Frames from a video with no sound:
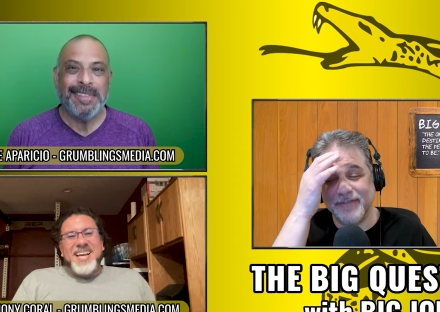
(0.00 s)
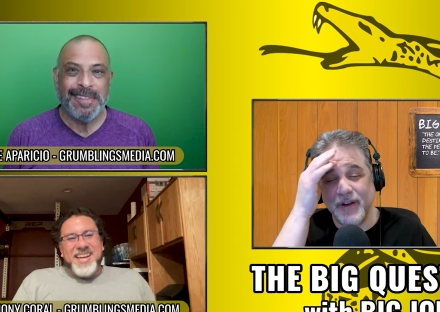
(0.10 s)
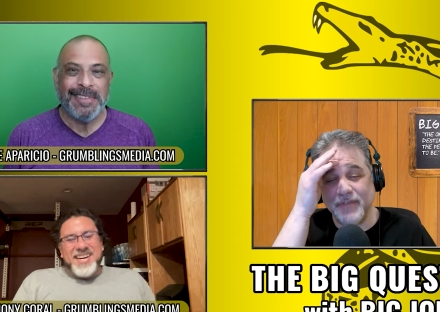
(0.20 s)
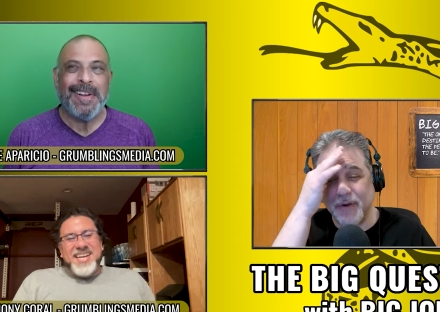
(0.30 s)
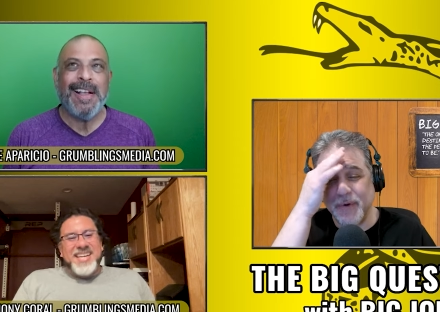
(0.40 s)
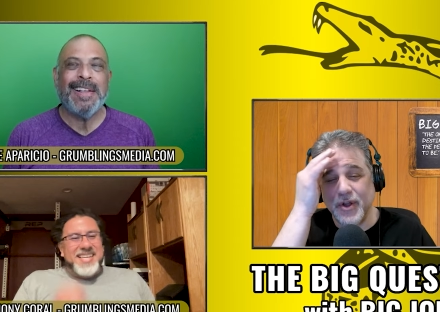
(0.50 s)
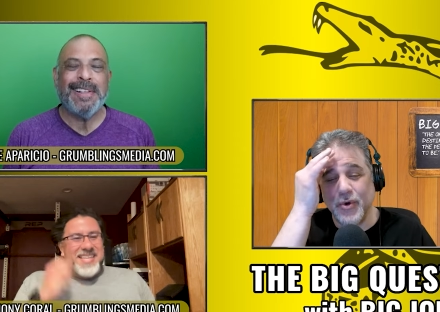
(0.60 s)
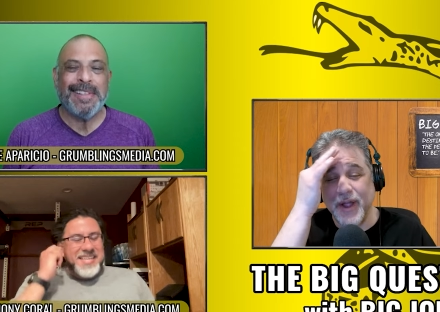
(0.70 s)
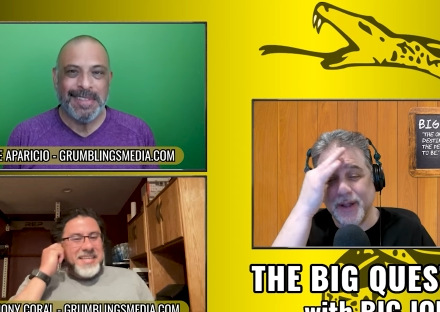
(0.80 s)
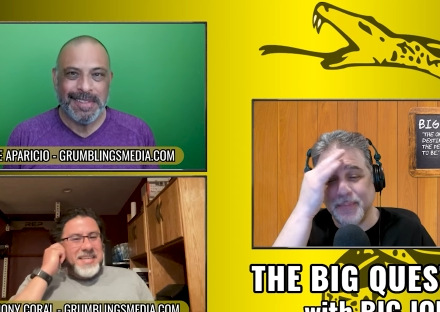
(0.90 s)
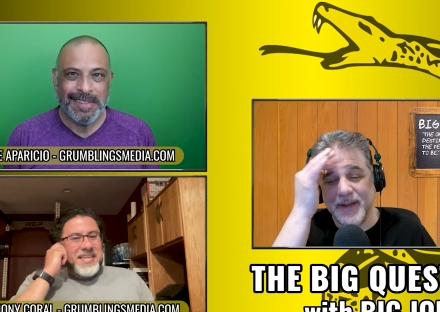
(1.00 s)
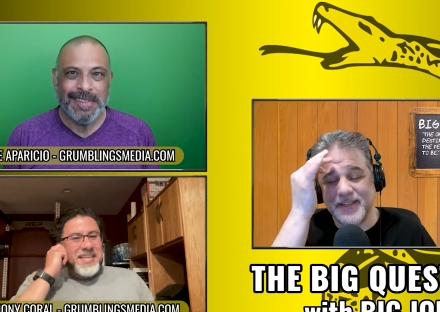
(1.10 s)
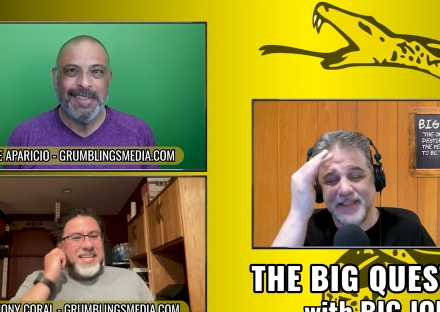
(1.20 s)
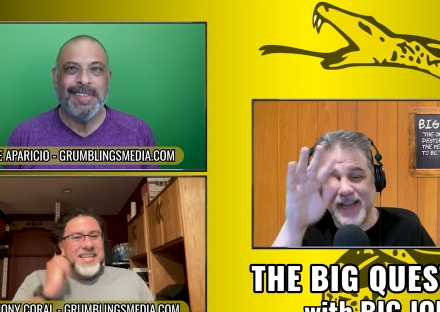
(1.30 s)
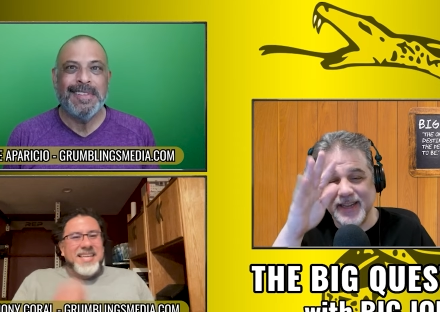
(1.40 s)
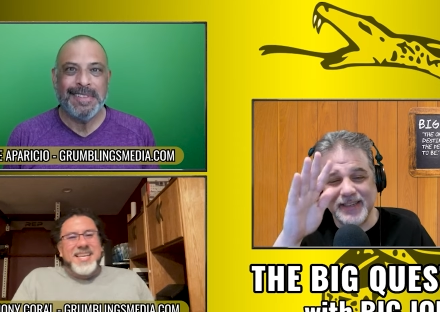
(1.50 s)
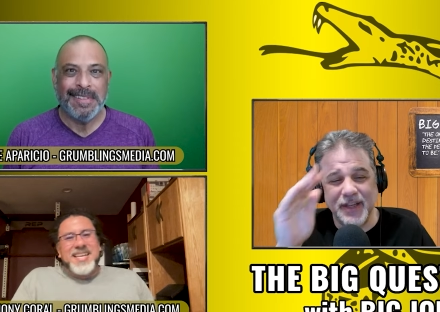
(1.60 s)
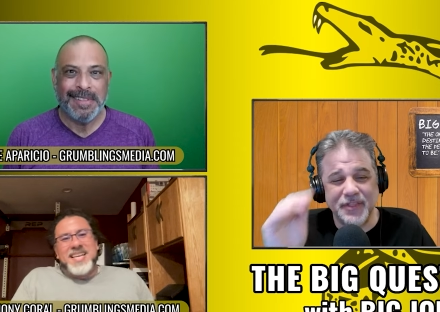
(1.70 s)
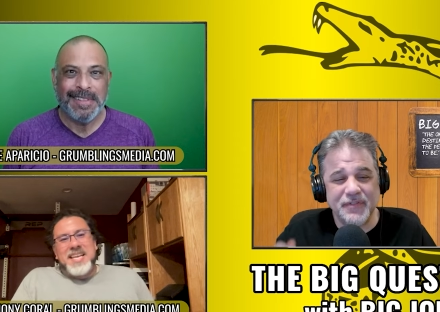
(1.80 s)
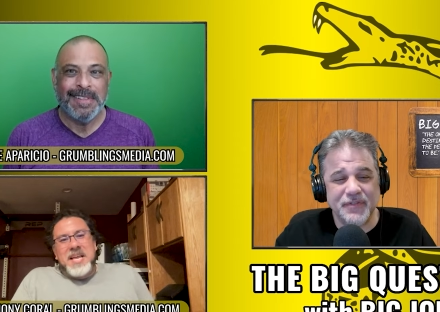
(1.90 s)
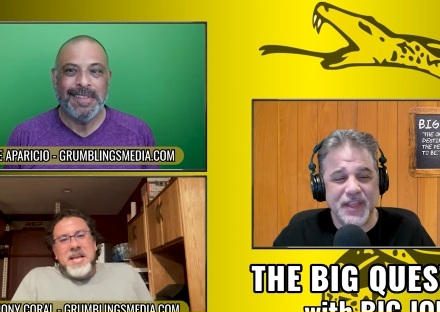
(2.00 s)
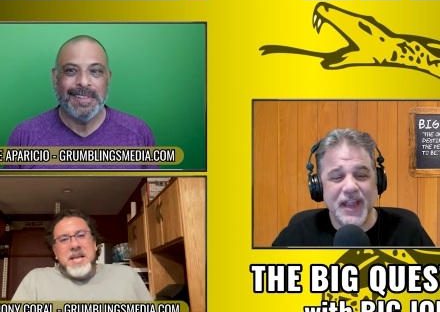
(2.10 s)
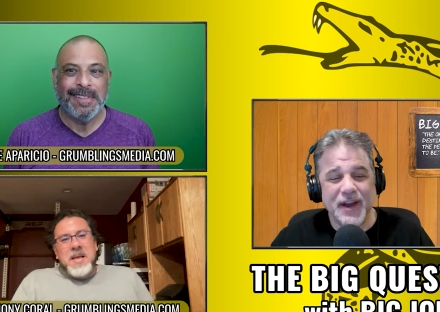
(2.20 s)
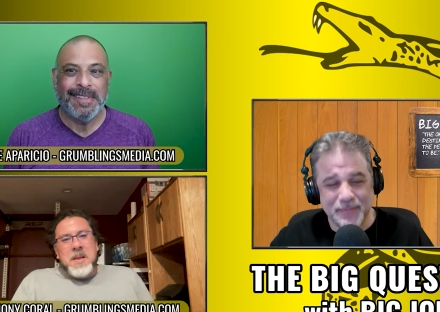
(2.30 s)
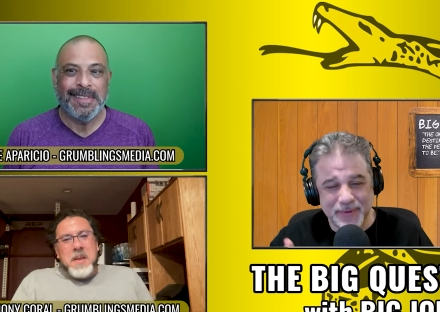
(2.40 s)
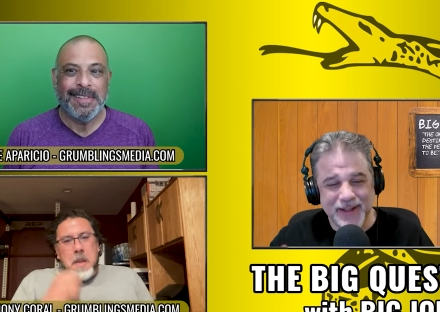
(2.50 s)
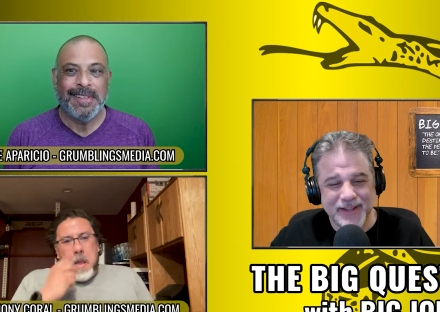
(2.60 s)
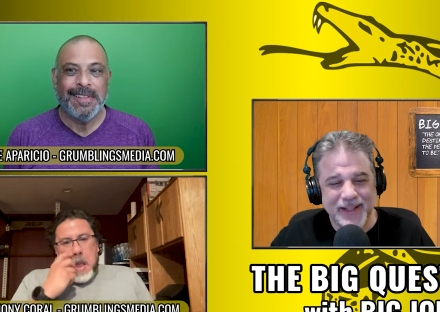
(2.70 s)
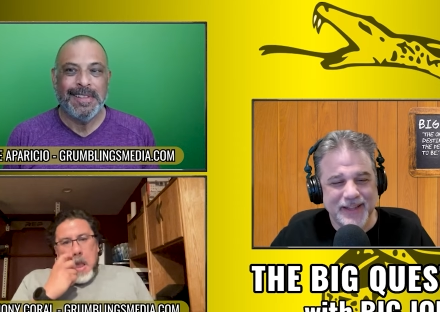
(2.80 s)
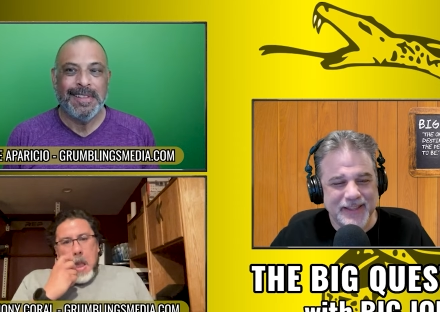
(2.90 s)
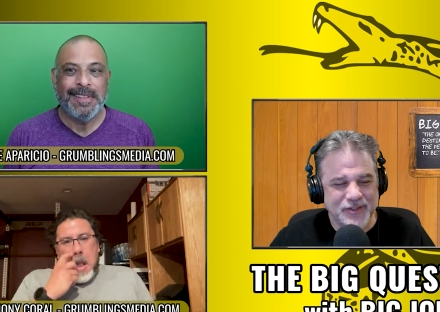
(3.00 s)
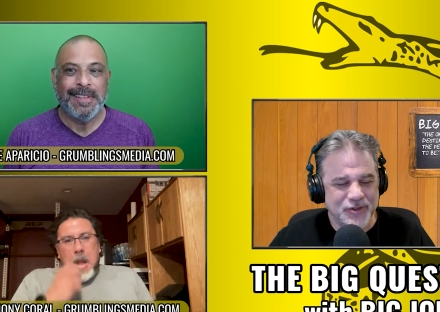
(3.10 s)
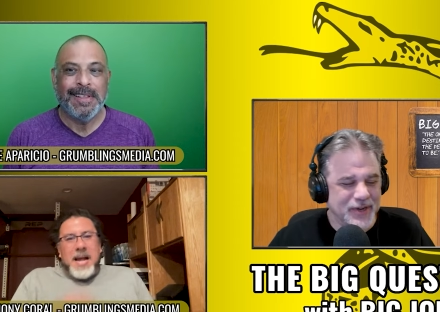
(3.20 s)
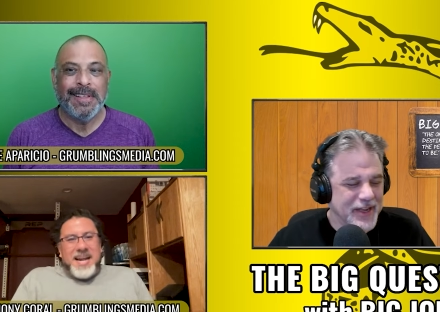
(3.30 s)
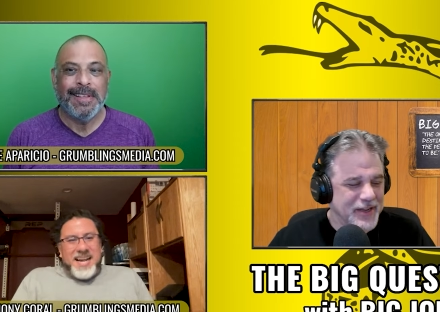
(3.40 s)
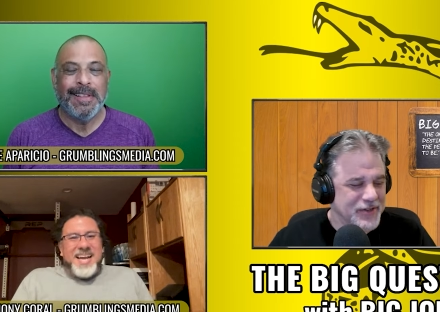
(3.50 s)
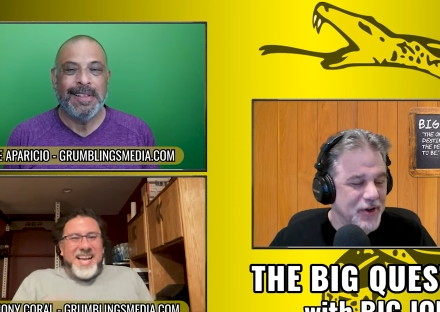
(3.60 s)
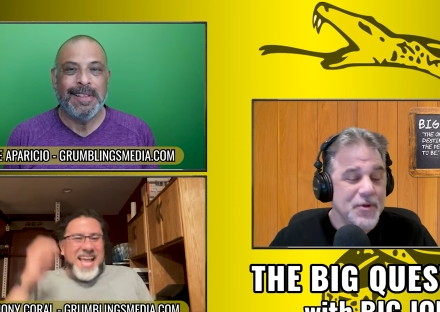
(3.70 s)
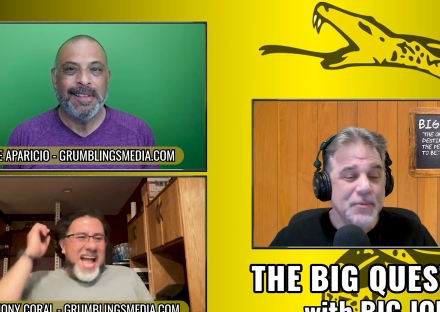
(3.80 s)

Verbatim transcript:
Speaker 1: Very, very quick, but it's not nothing for the air. But I'll I'll let you guys know.